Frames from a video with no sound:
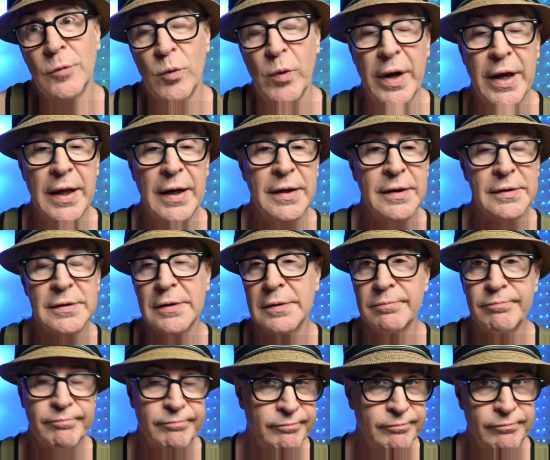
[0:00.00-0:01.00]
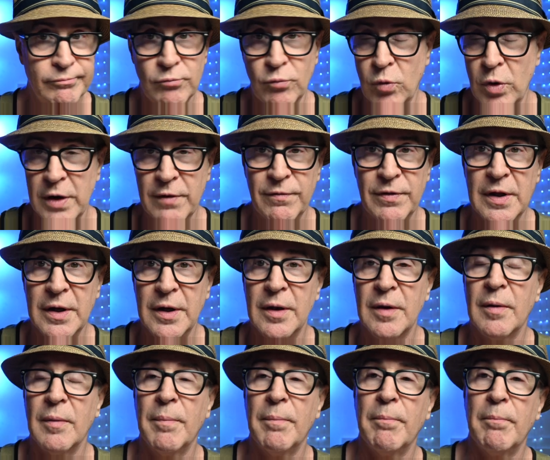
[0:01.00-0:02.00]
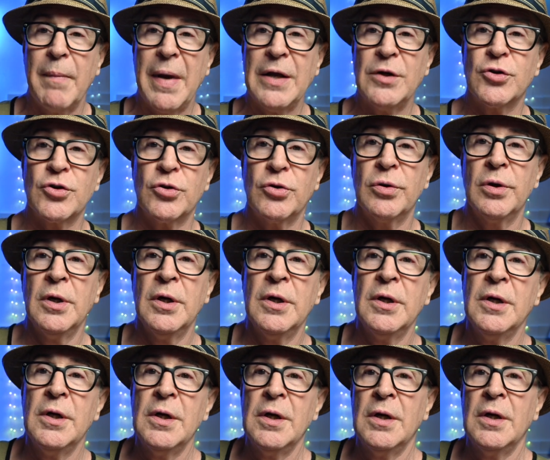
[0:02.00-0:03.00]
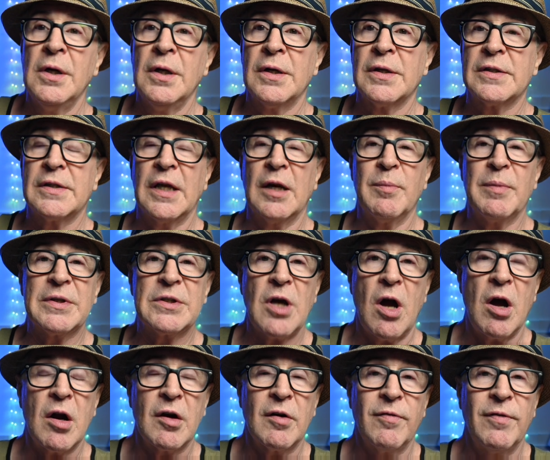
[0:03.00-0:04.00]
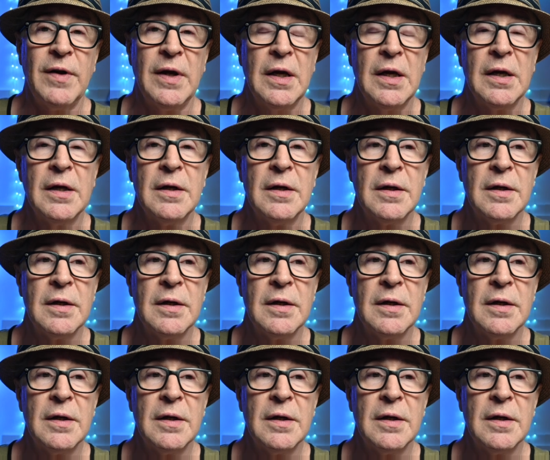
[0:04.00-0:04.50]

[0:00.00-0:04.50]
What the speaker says: RED is one of the major cinematography